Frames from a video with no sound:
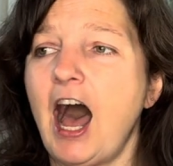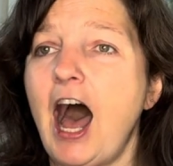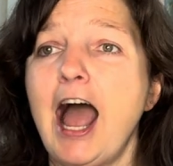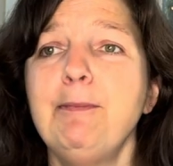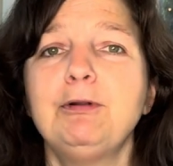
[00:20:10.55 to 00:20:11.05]

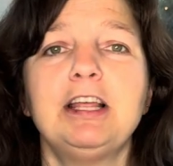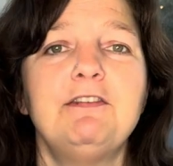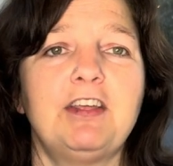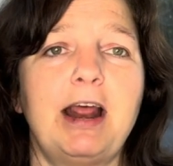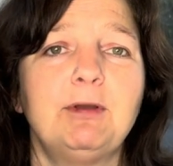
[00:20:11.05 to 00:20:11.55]
I
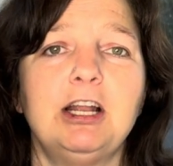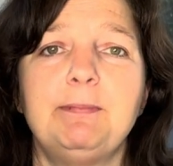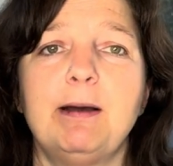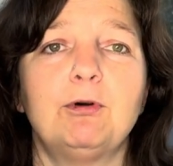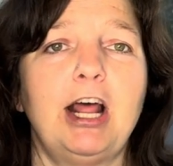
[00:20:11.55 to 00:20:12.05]
believe that I'm going to
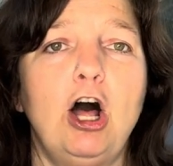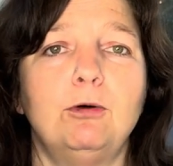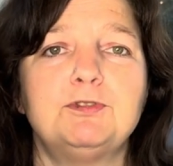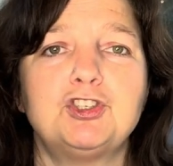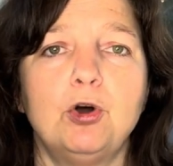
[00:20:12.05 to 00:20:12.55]
be able to
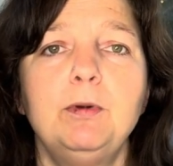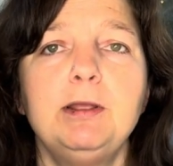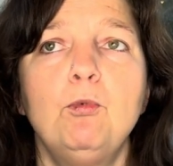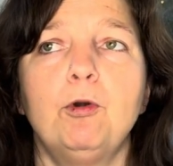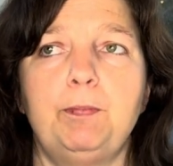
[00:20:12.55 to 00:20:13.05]
help so many
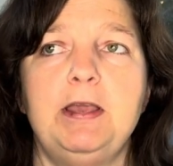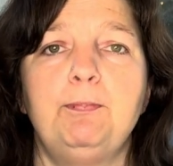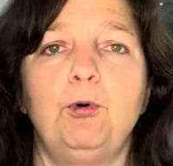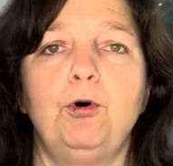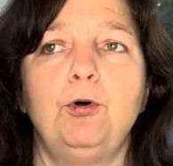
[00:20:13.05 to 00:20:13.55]
more
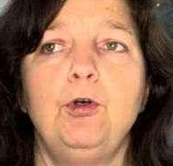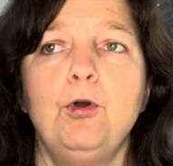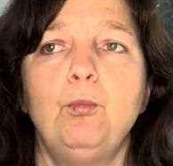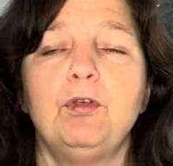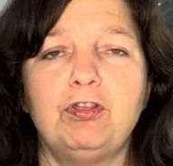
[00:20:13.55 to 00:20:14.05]
people
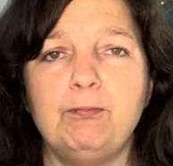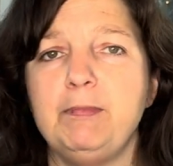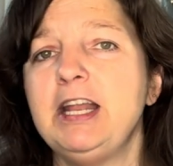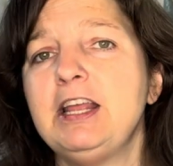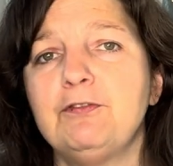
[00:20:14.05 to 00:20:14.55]
with the
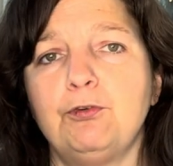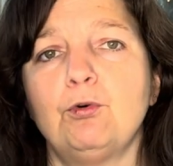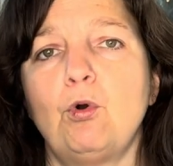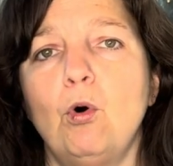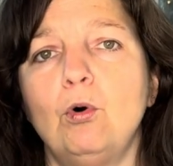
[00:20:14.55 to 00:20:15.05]

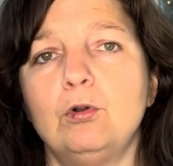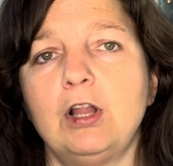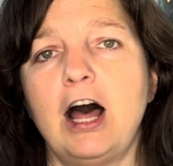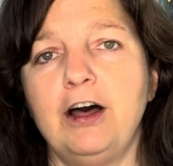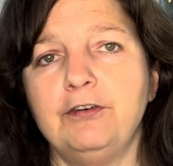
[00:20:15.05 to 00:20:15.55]
meaningful
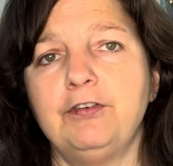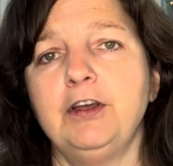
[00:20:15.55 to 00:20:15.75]
goal of